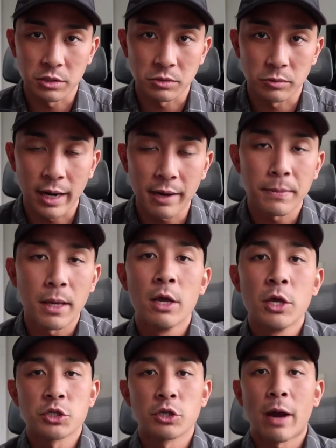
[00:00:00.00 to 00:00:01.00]
is, right?
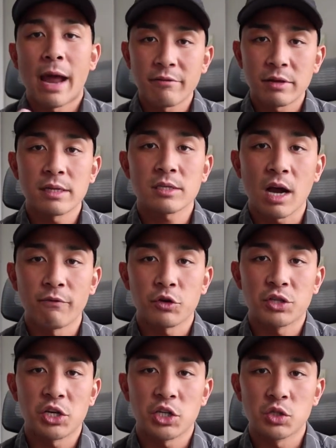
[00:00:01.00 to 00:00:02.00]
So you're having these
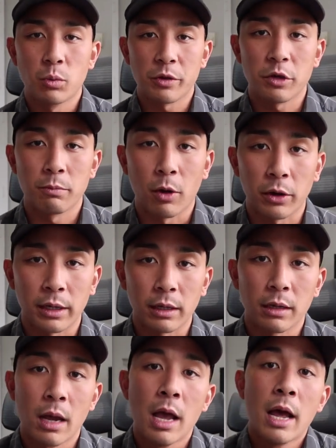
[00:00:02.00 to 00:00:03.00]
conversations with your
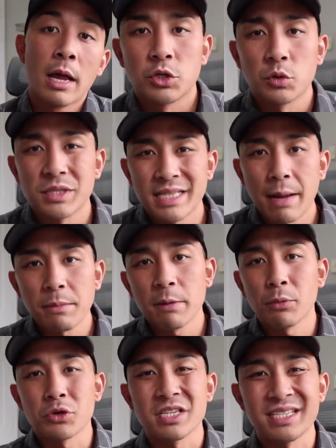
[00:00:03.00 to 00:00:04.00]
market. So step
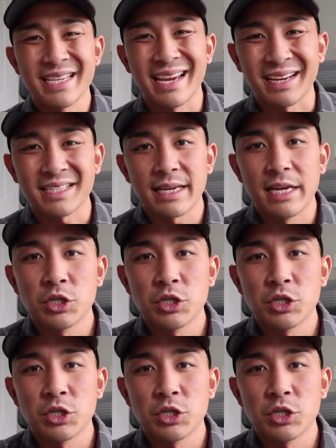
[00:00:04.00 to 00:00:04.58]
number six